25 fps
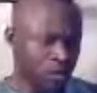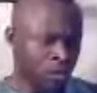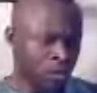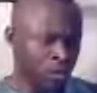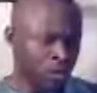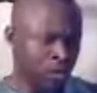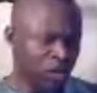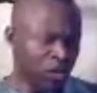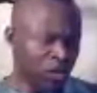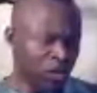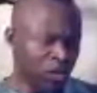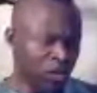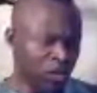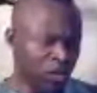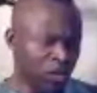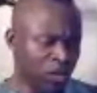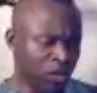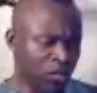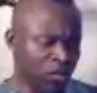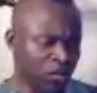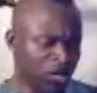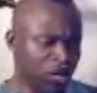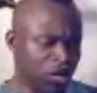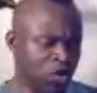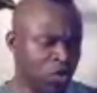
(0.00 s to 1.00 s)
into this.
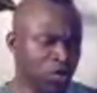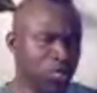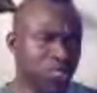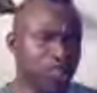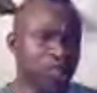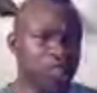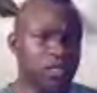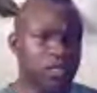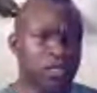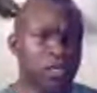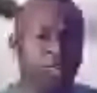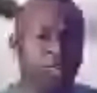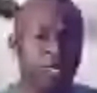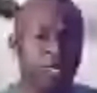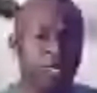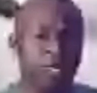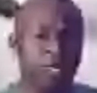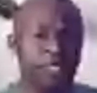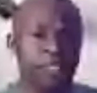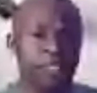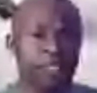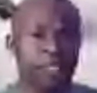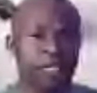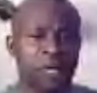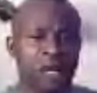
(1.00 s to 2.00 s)
Audio is good.
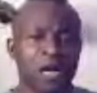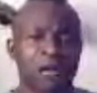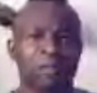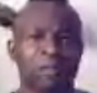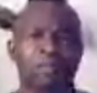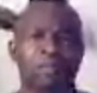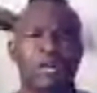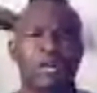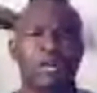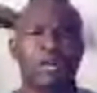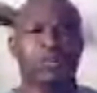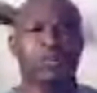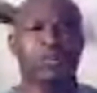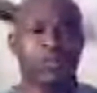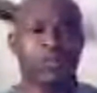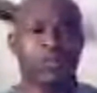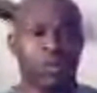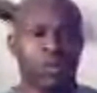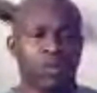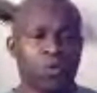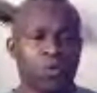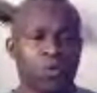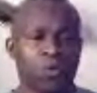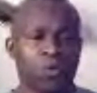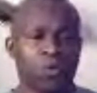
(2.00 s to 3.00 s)
I'm not
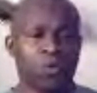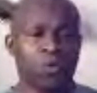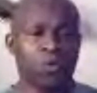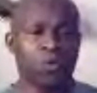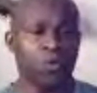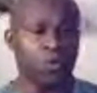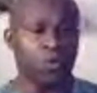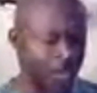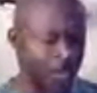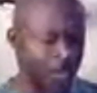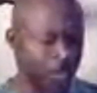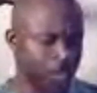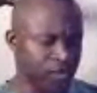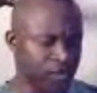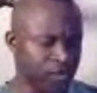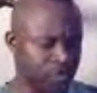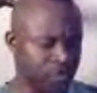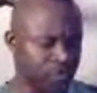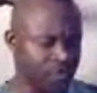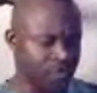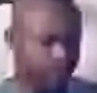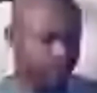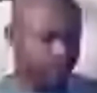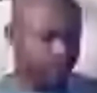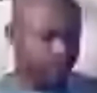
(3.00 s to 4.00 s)
sure why
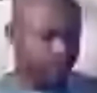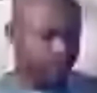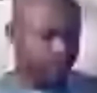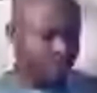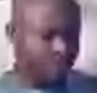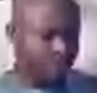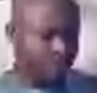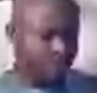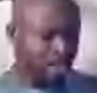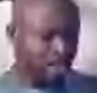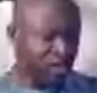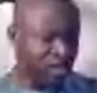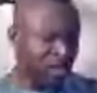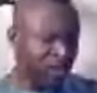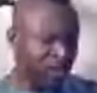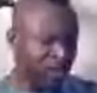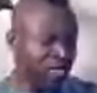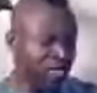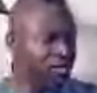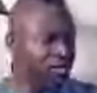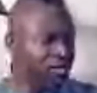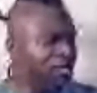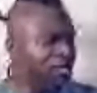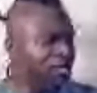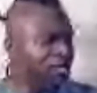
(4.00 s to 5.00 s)
I'm not coming
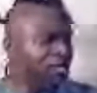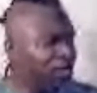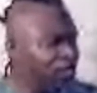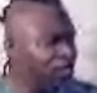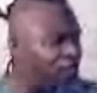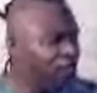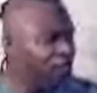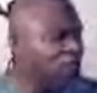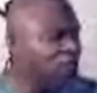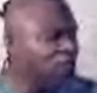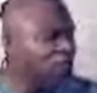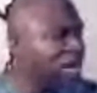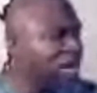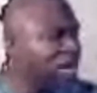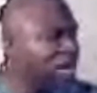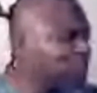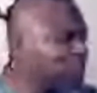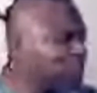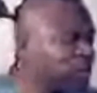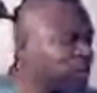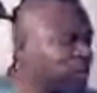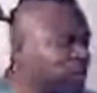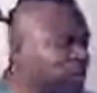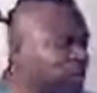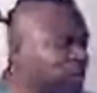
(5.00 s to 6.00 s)
in. Now, if you guys
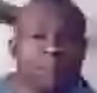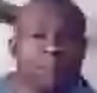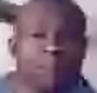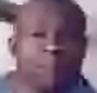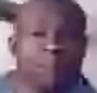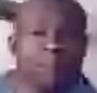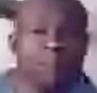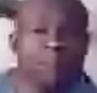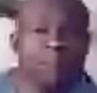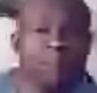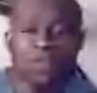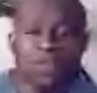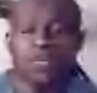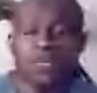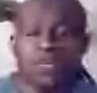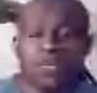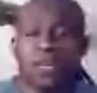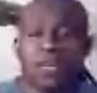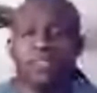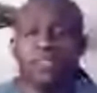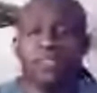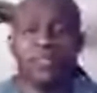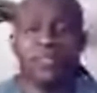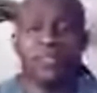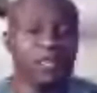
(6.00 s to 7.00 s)
could hear me,
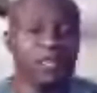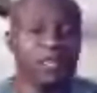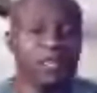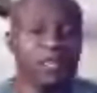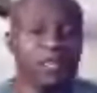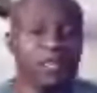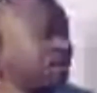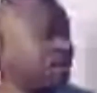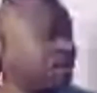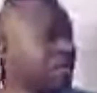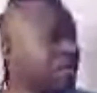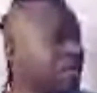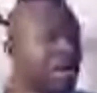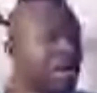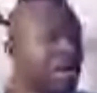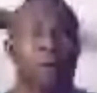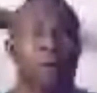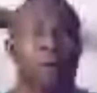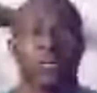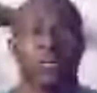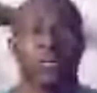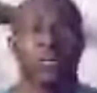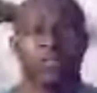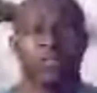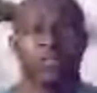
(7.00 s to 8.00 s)
and
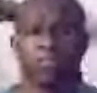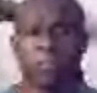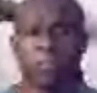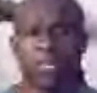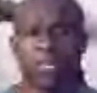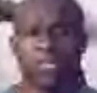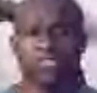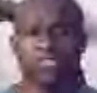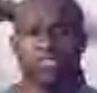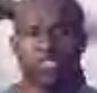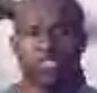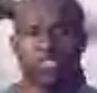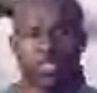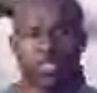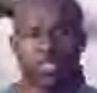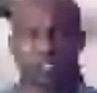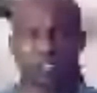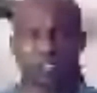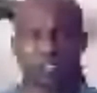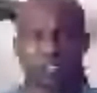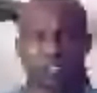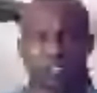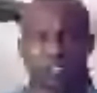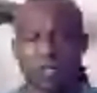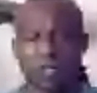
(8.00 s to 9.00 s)
please just
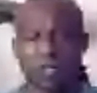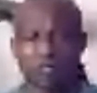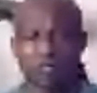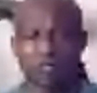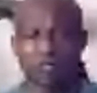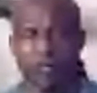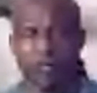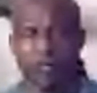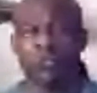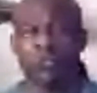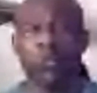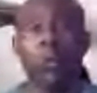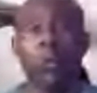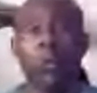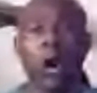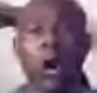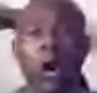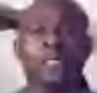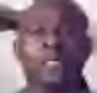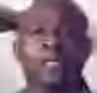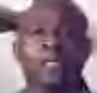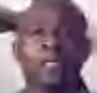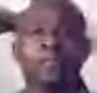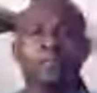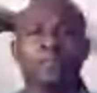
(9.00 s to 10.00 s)
press
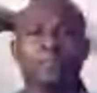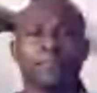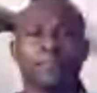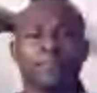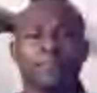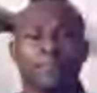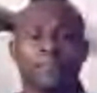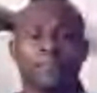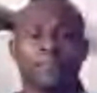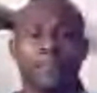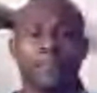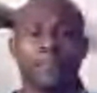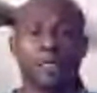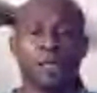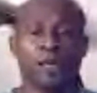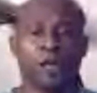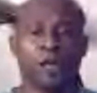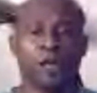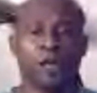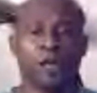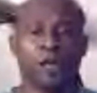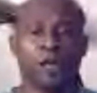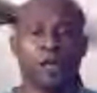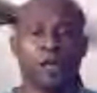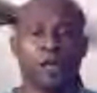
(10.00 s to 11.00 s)
1.
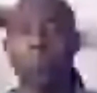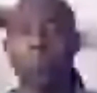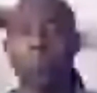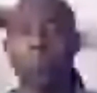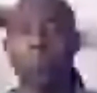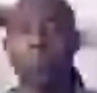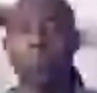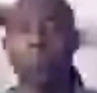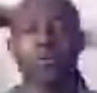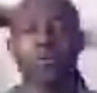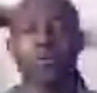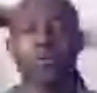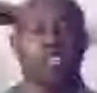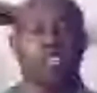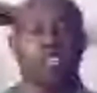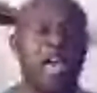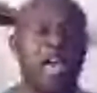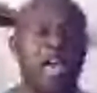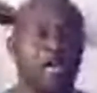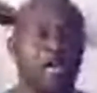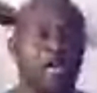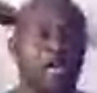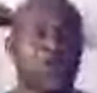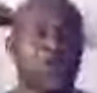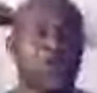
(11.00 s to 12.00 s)
Just put 1 in the
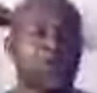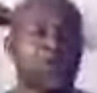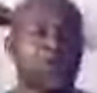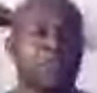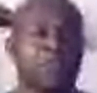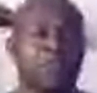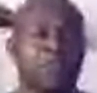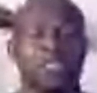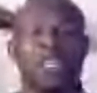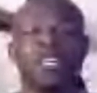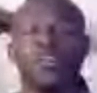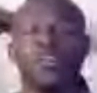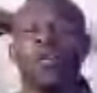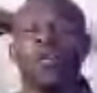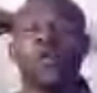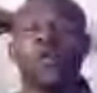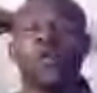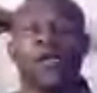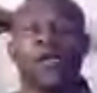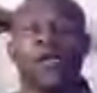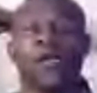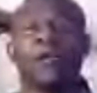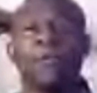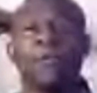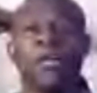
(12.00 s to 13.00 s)
chat if you could see
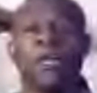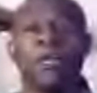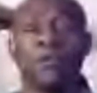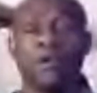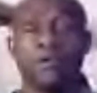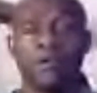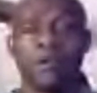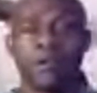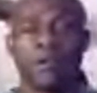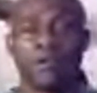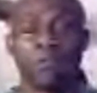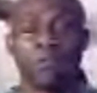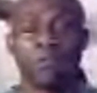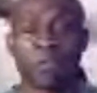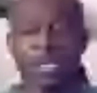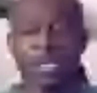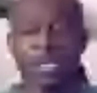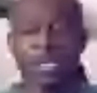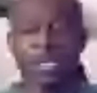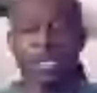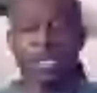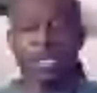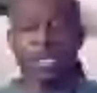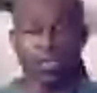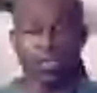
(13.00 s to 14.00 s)
or hear me,
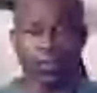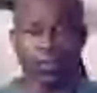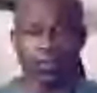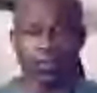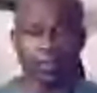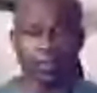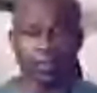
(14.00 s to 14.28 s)
please.